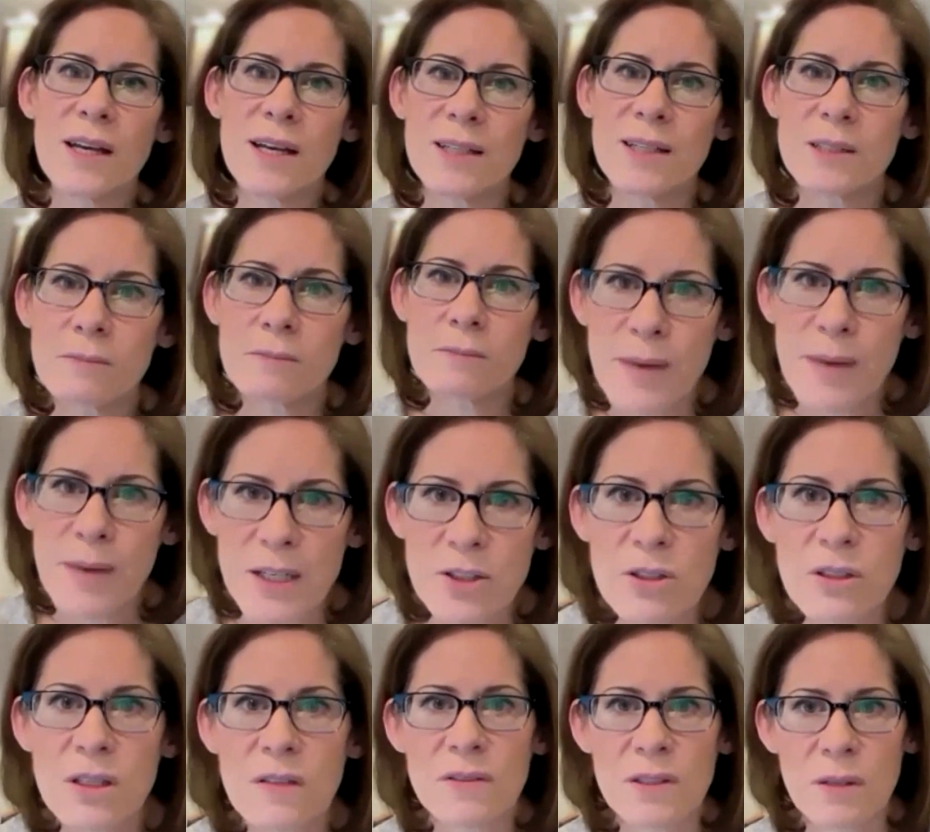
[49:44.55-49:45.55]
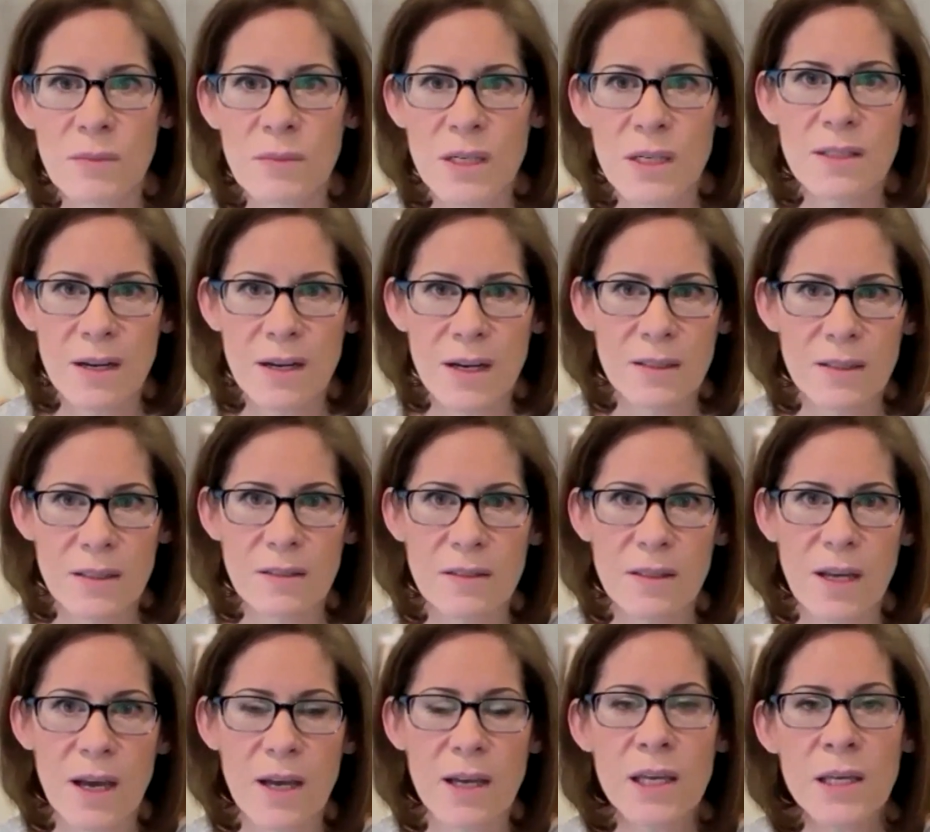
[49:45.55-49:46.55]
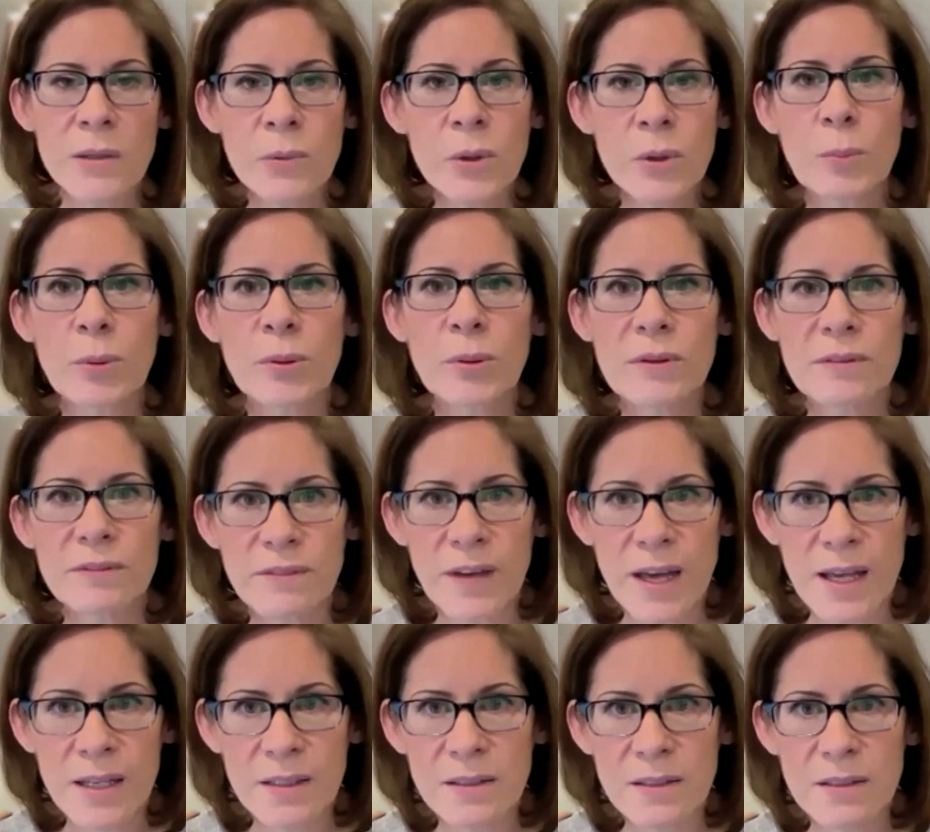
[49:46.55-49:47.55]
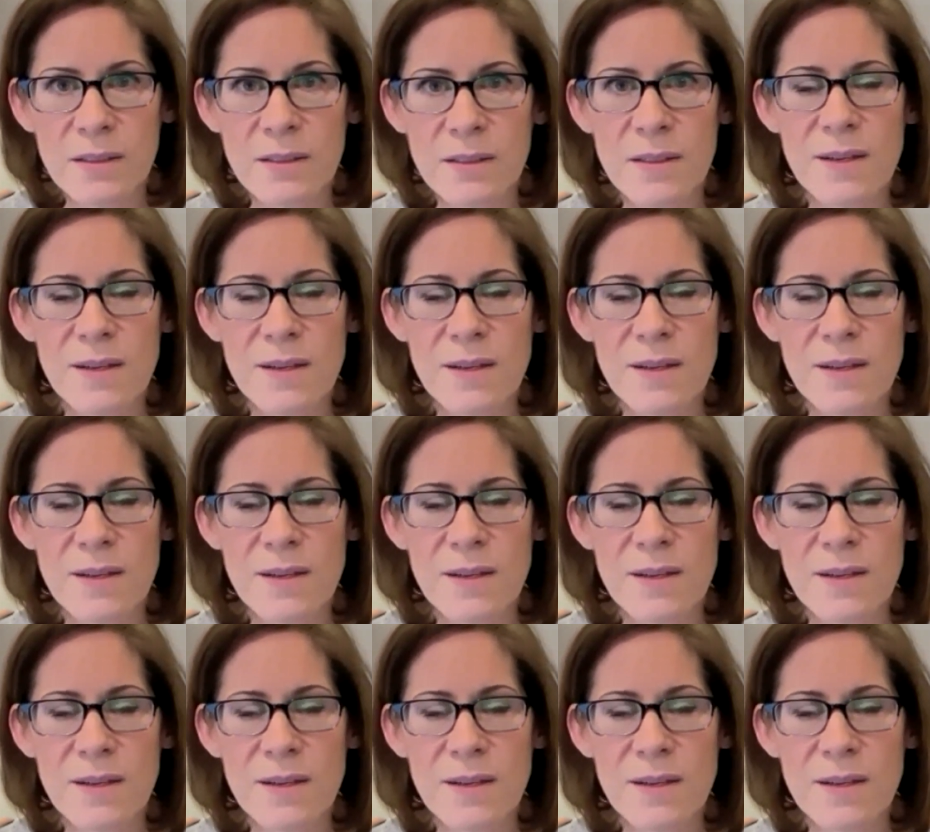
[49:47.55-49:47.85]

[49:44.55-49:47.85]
especially if somebody's on SSI. It will prevent